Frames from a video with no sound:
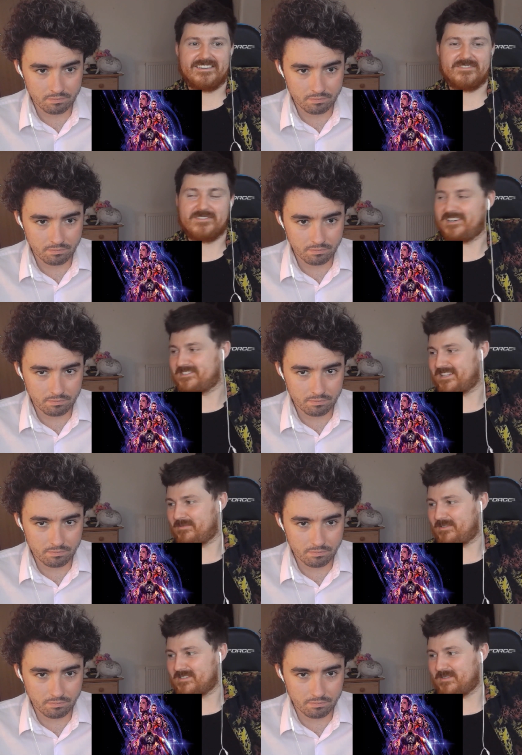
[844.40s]
Speaker 1: realise who that
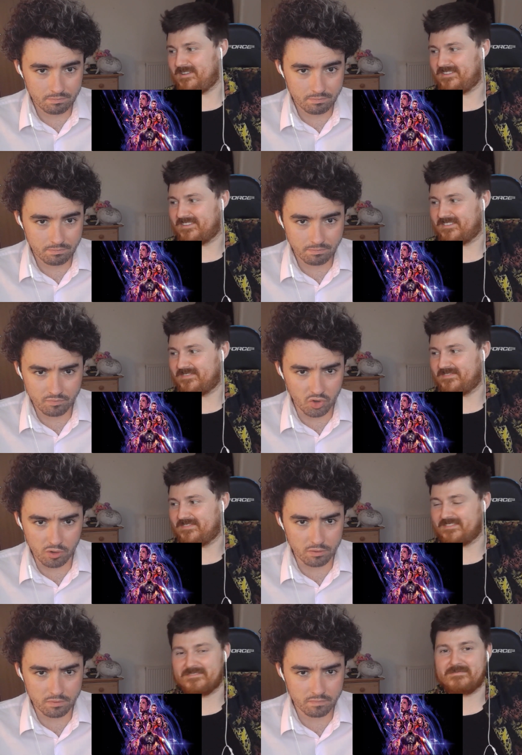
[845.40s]
was as well. No.
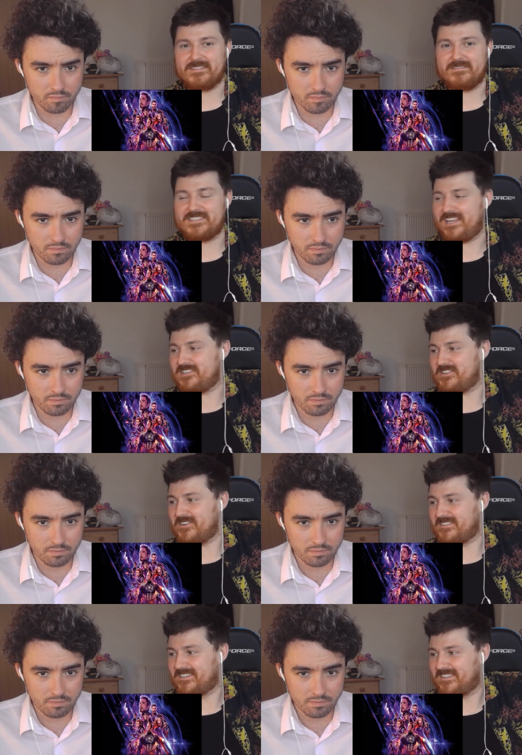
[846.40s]
It's Ken Jeong.
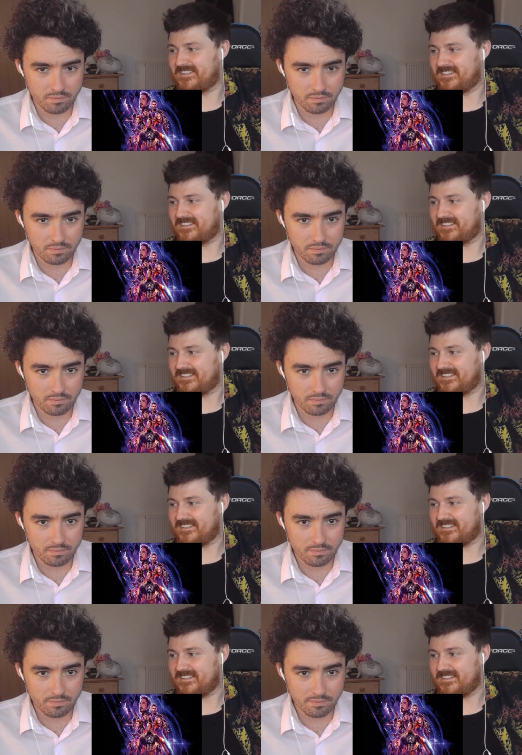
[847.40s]

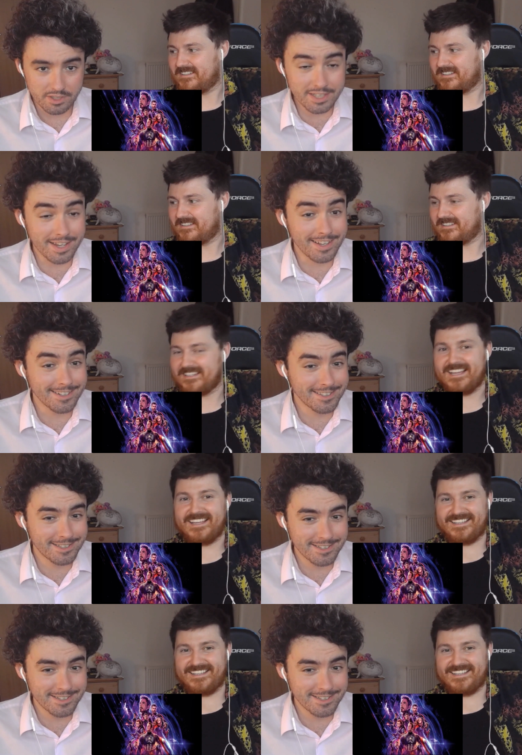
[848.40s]
Is it? Yeah,